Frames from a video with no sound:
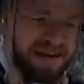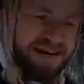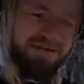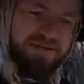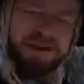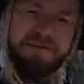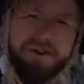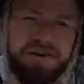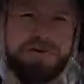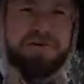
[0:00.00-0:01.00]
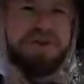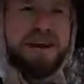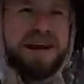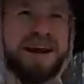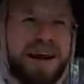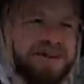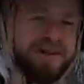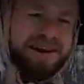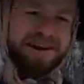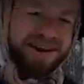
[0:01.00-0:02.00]
Um, but I really wanted to get
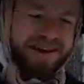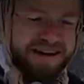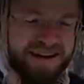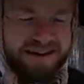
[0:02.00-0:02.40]
out and